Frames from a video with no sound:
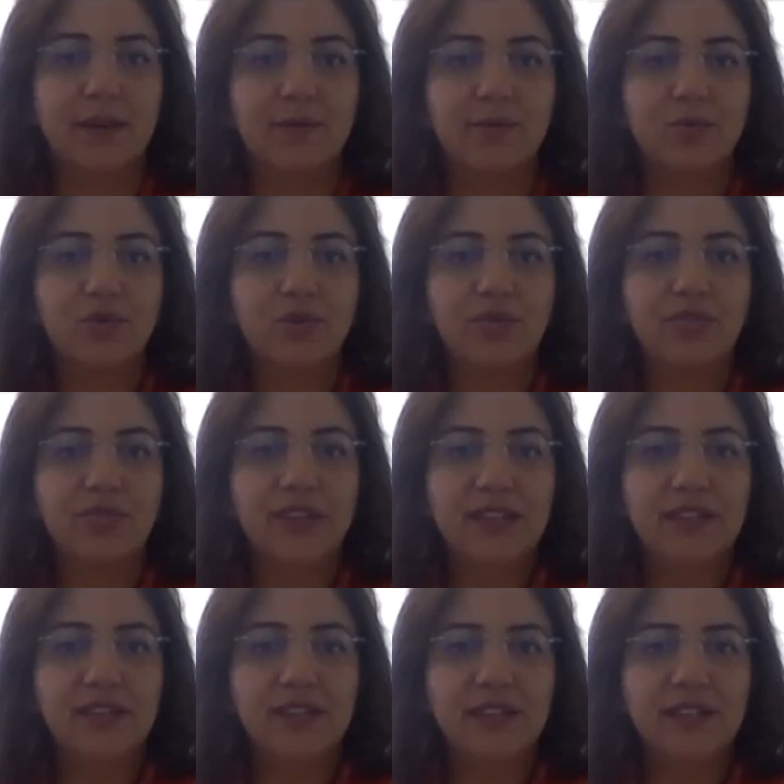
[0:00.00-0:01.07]

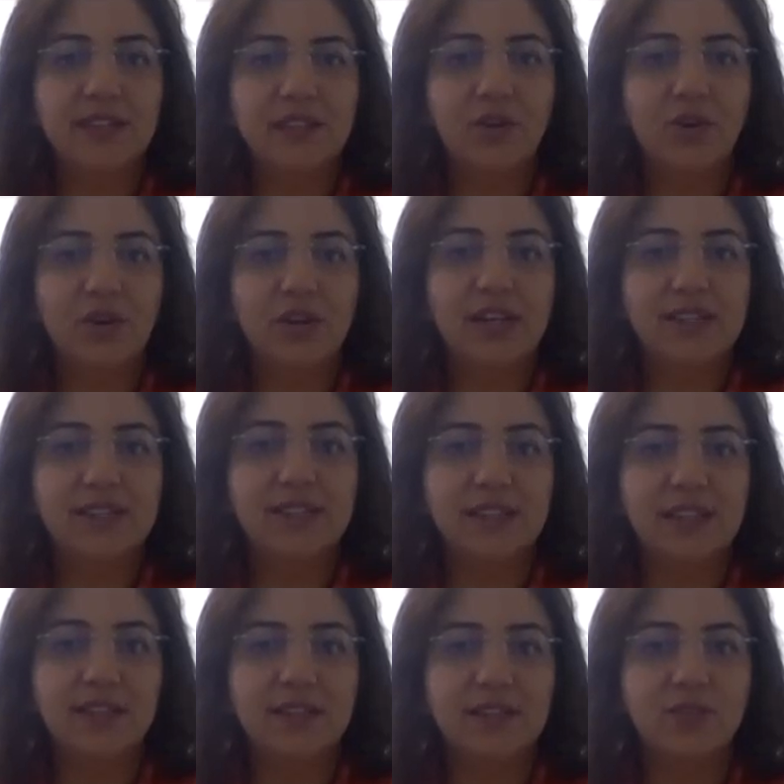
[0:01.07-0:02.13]
Proofreading is your last
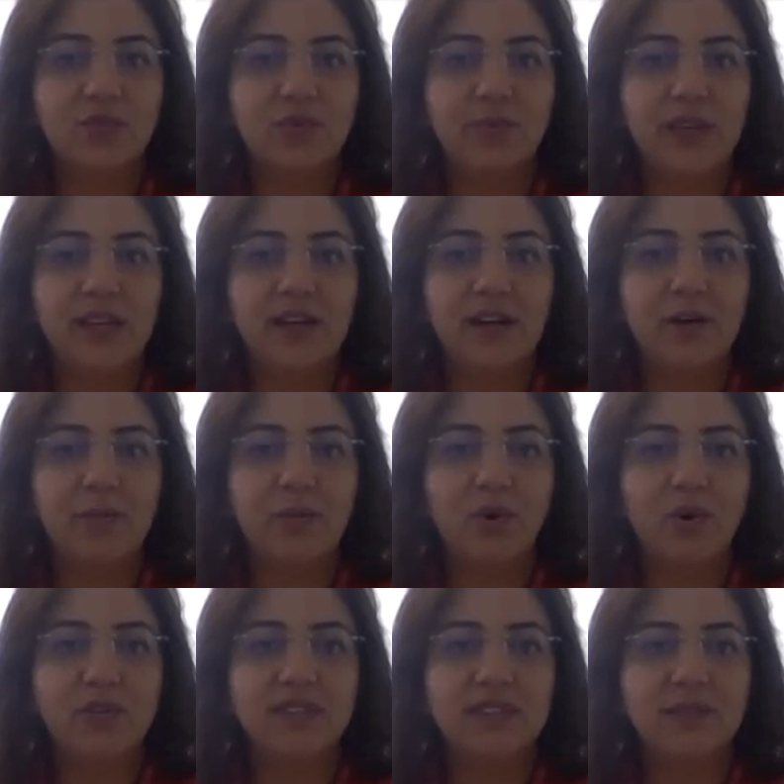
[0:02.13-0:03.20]
chance to pick up
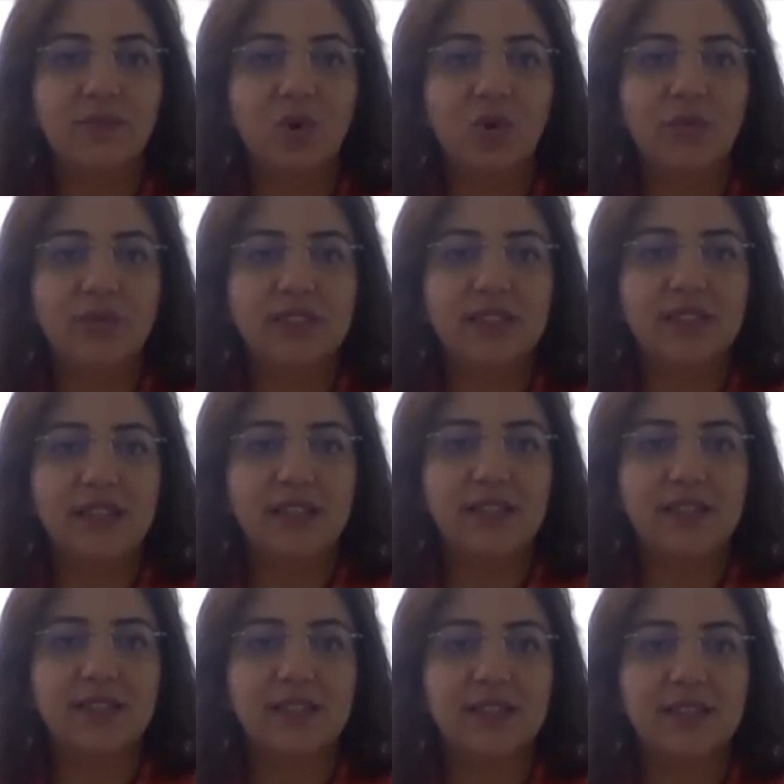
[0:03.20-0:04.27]
on small
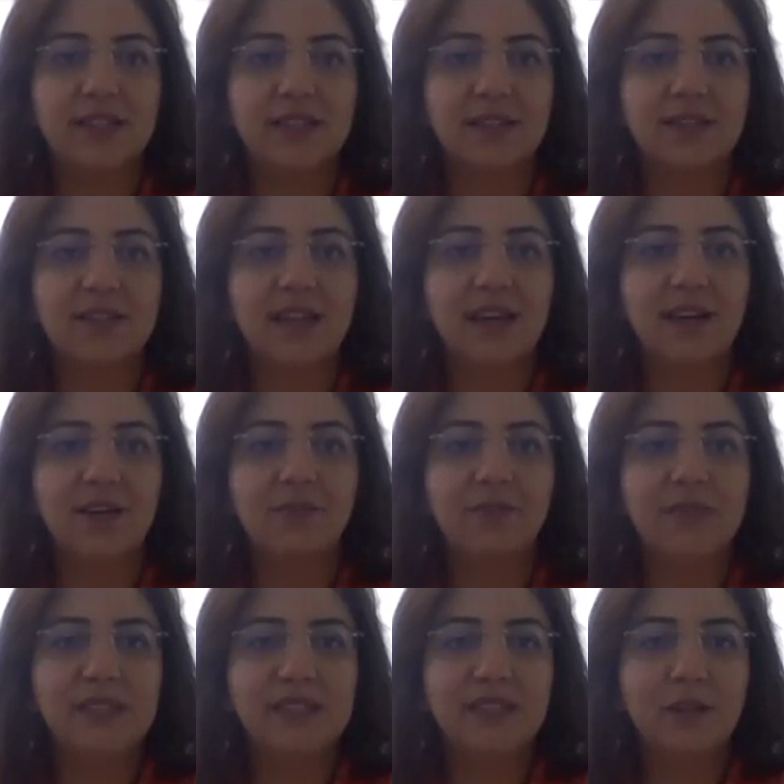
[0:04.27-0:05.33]
mistakes. They are
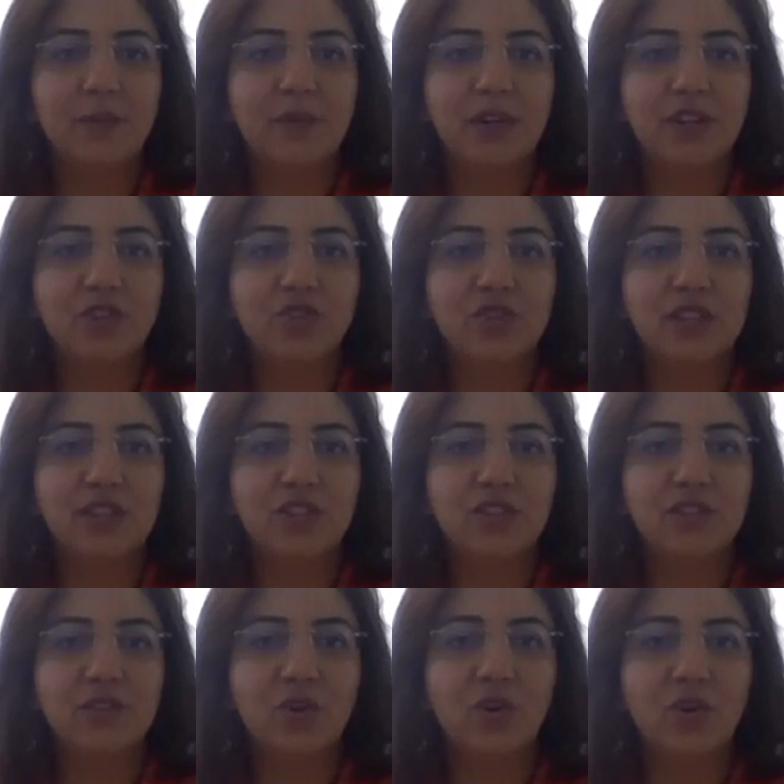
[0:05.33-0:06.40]
missing
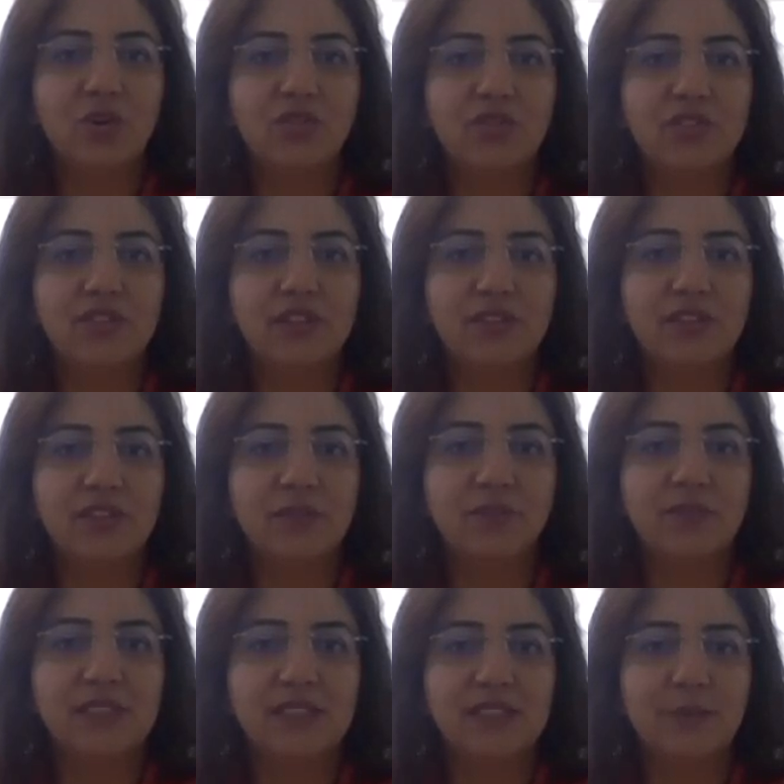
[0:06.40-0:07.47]
punctuation or trivial
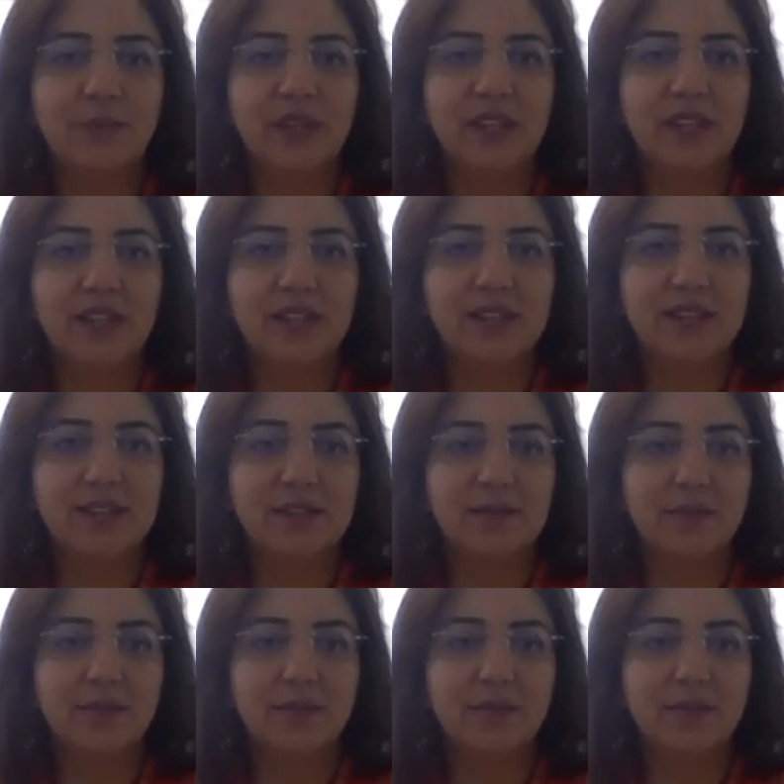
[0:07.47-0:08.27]
misspellings.